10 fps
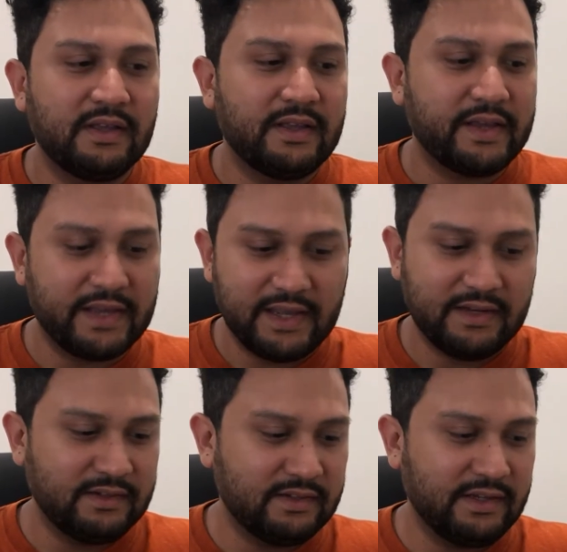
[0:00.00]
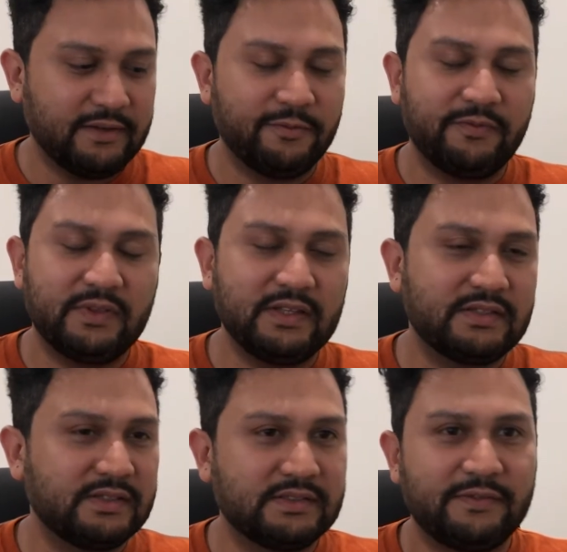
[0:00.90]
again, this
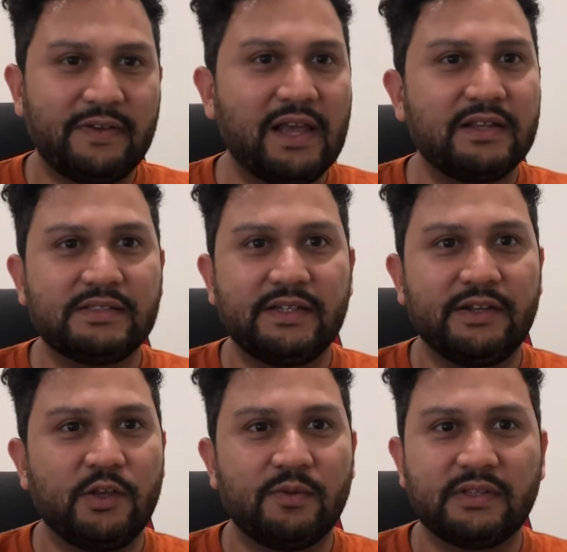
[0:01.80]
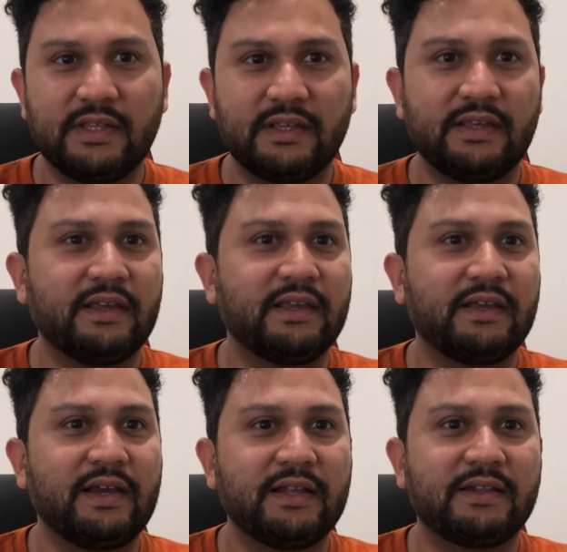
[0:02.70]
is a fallacy in human thinking.
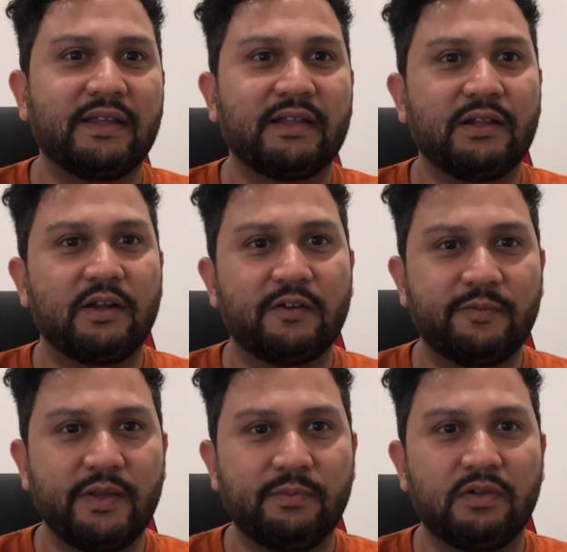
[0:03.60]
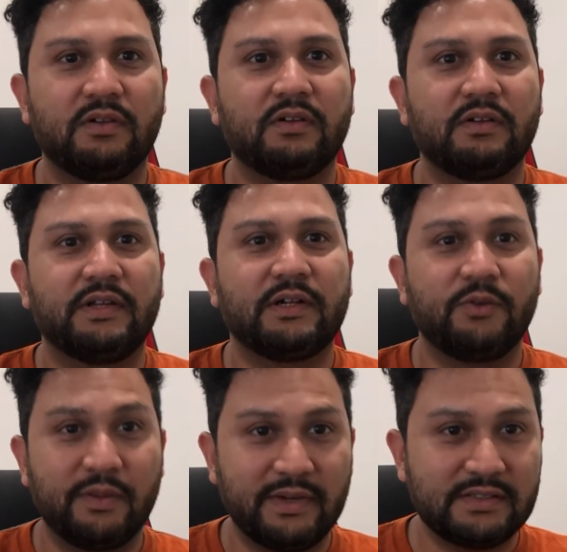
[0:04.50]
I think a lot of people,
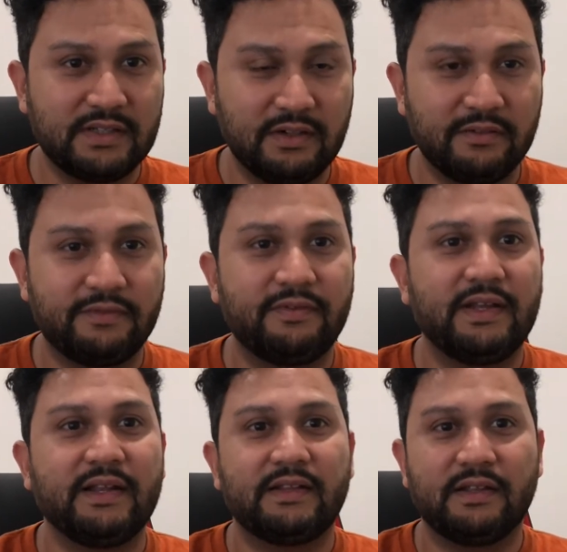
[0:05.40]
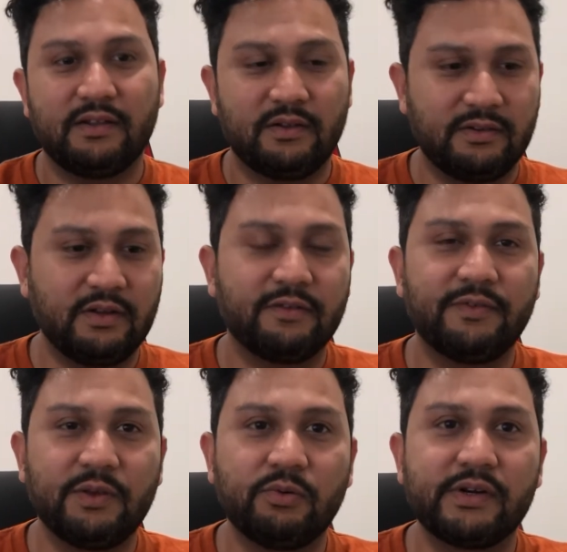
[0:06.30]
including myself, and I think a lot of
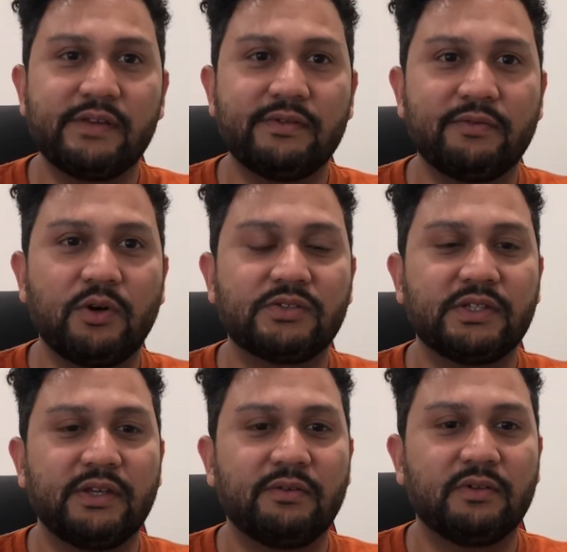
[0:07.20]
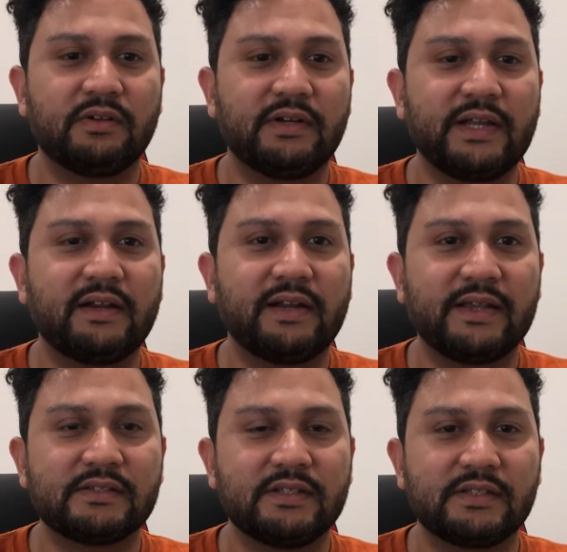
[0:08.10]
you who are even watching, you will
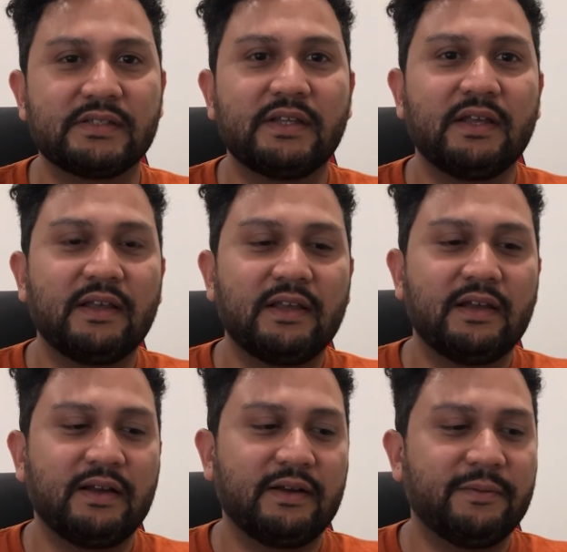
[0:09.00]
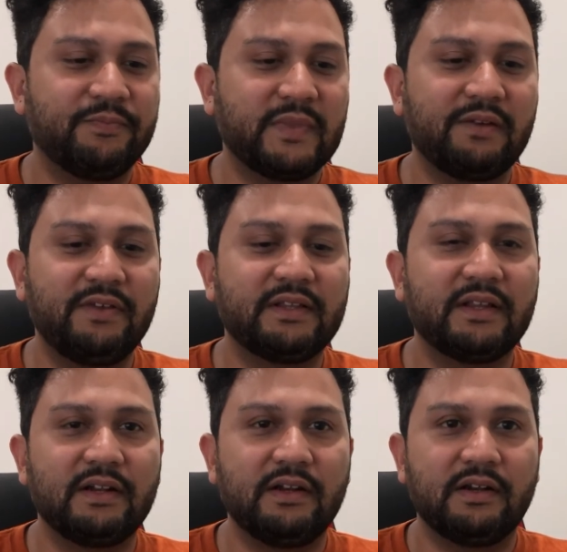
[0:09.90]
recognize this, that we
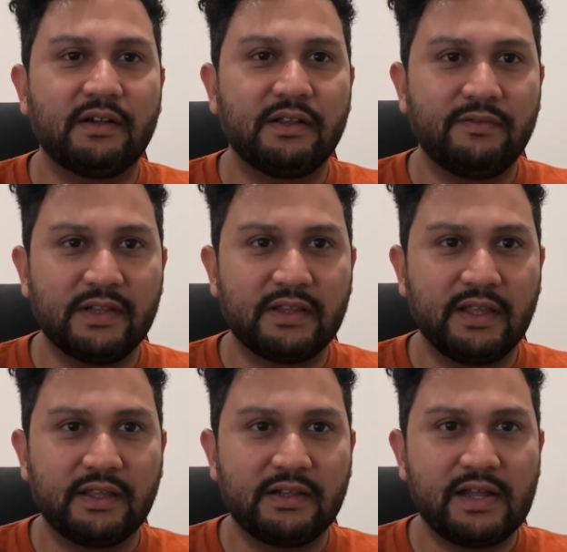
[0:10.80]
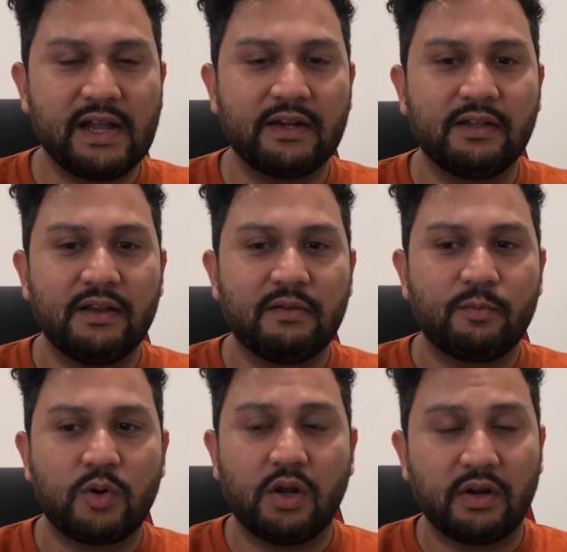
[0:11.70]
think linearly. We think that
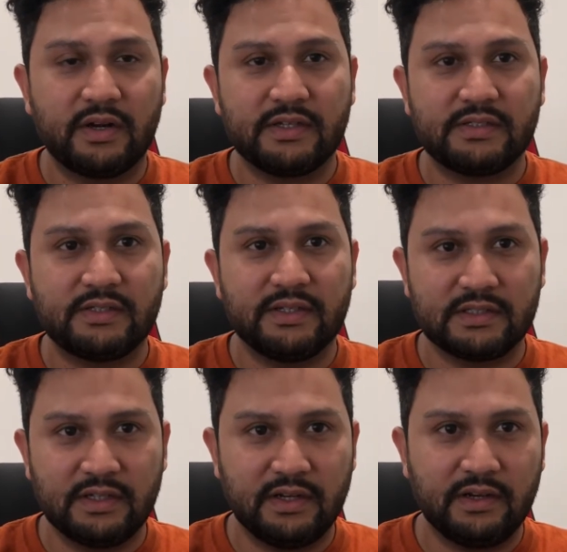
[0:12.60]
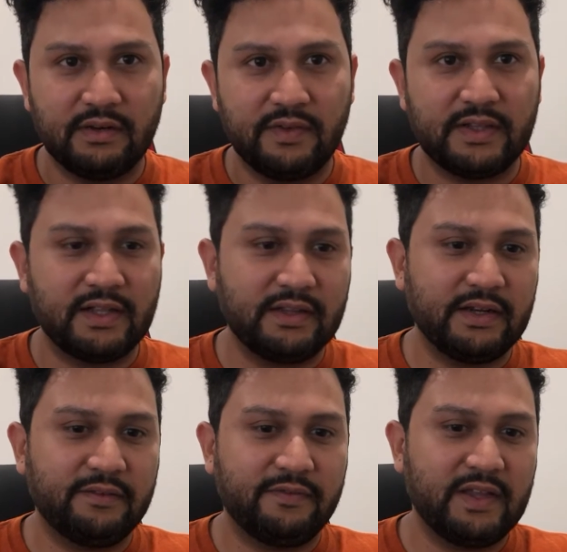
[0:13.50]
progress is linear. We think that
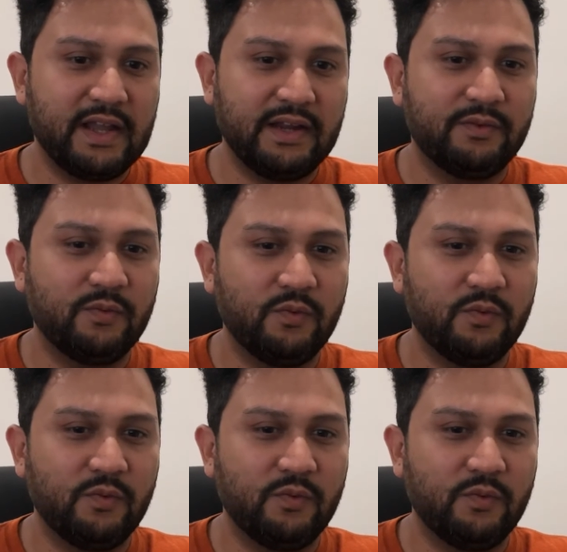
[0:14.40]
if we had